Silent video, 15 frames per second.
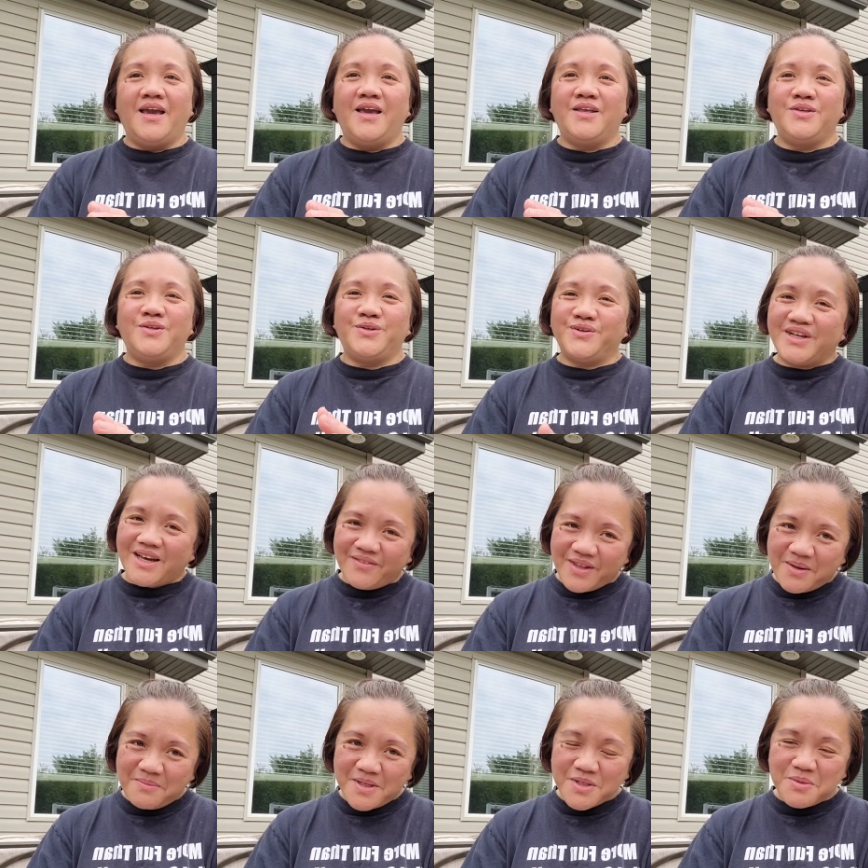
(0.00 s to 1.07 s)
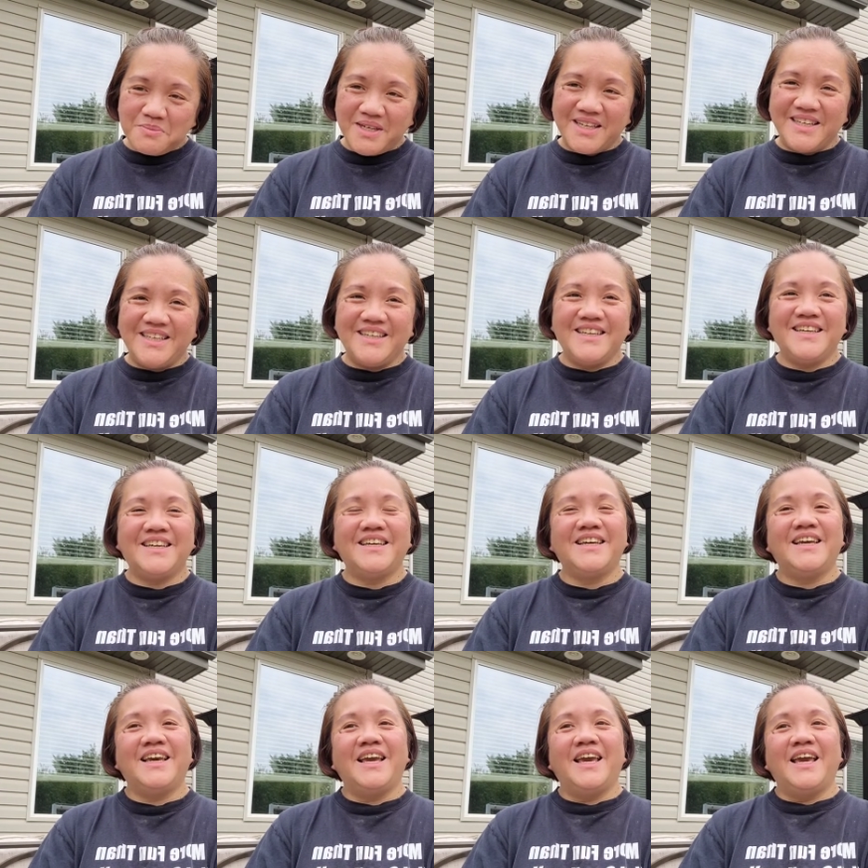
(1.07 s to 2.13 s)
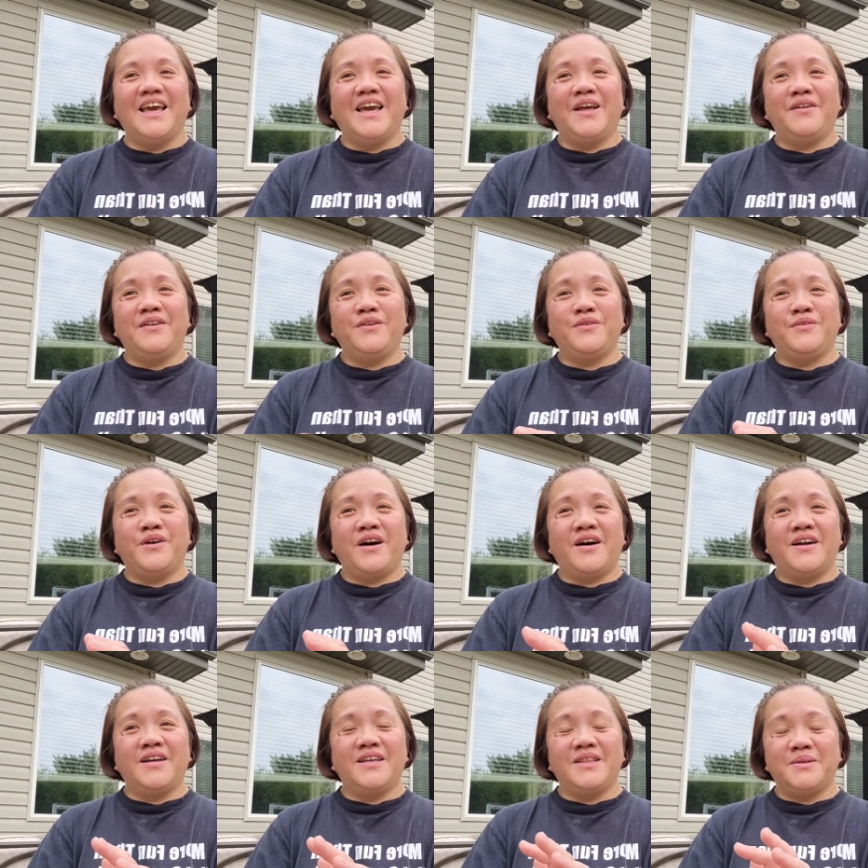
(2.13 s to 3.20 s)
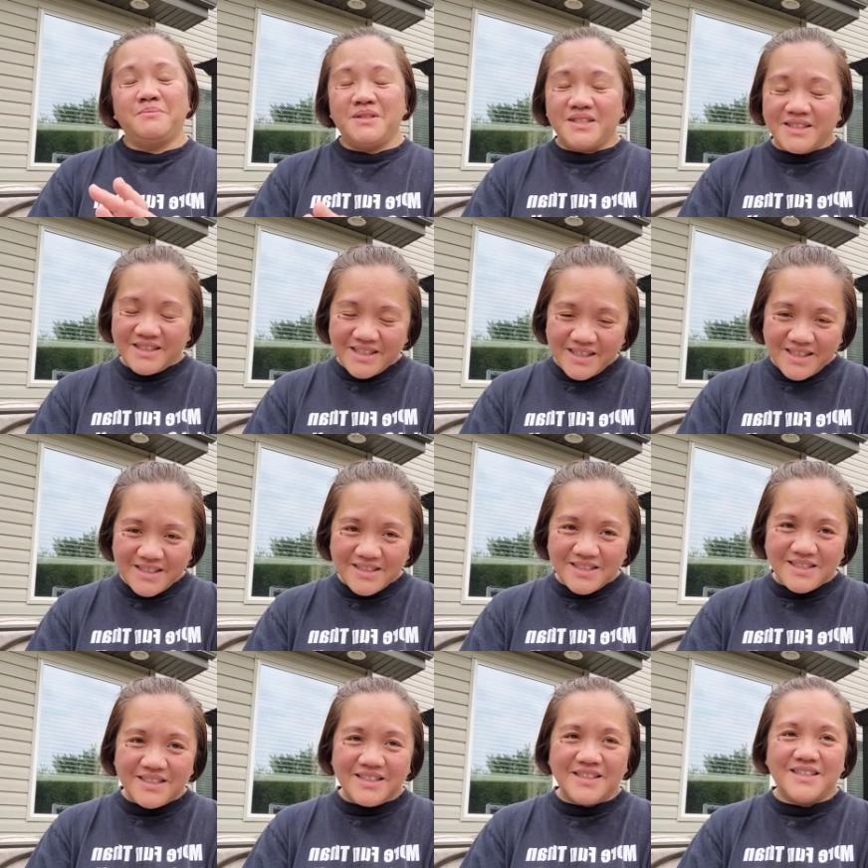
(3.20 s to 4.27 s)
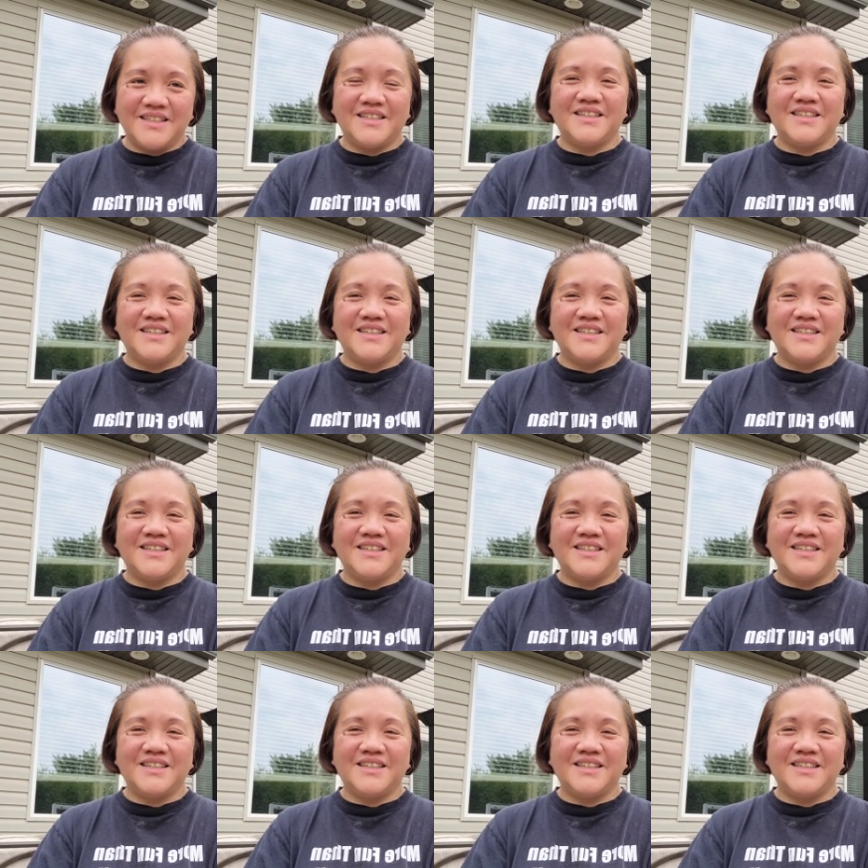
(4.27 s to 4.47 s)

and you don't have that much money and you are in the middle age,